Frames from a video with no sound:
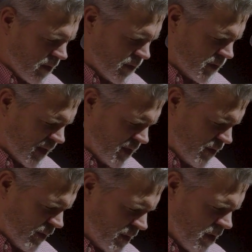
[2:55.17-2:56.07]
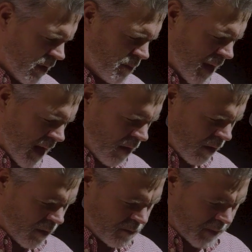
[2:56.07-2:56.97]
You said you would guard my
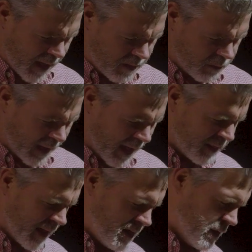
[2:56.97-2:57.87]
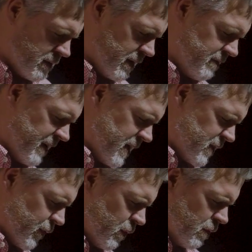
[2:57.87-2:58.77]
heart and mind when I thank you in advance
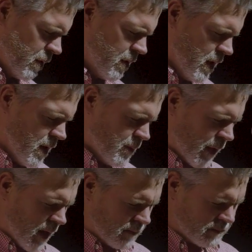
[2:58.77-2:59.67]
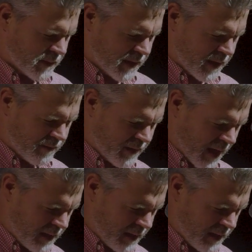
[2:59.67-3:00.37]
for problems that have not